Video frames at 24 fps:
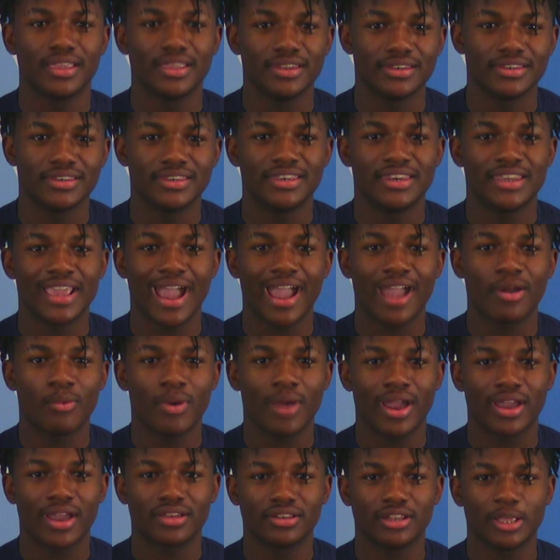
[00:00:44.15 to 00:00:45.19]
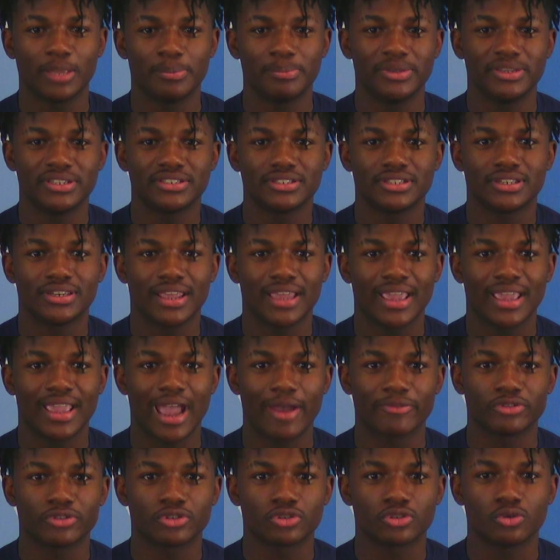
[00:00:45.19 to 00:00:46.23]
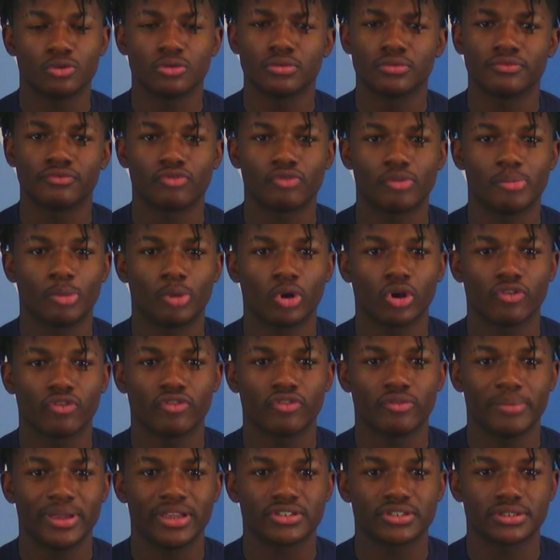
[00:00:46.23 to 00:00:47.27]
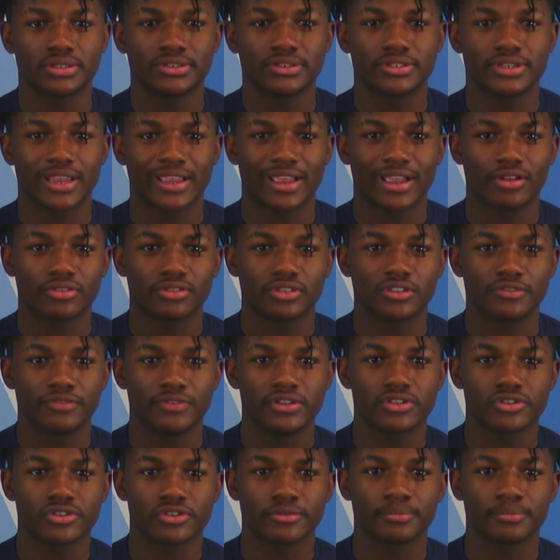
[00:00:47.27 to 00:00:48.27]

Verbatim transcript: DIY Club meets today after school. For more information, check out this feature.